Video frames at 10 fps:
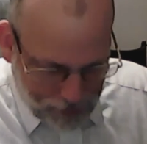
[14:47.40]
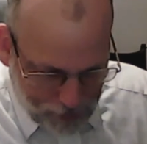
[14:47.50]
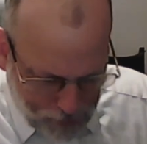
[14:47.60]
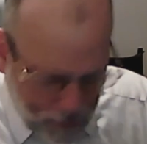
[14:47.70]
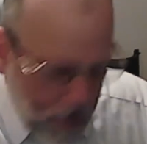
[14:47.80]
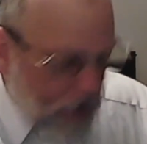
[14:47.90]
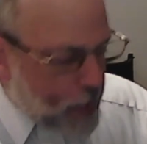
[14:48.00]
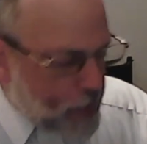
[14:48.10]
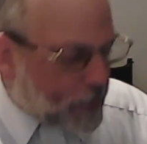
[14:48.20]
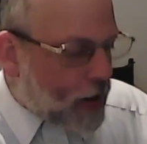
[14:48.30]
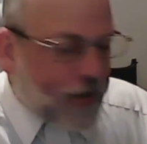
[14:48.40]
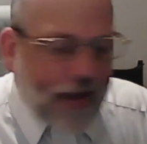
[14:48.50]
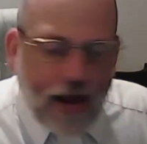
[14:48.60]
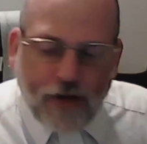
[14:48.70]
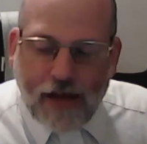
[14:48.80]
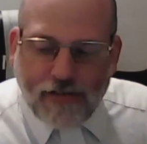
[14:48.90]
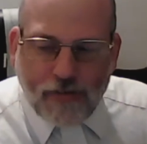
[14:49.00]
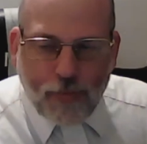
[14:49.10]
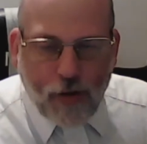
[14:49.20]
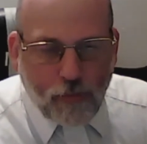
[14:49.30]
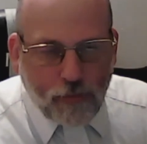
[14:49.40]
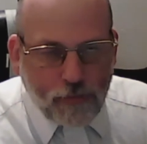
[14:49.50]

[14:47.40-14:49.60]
But most people don't care. That's the problem.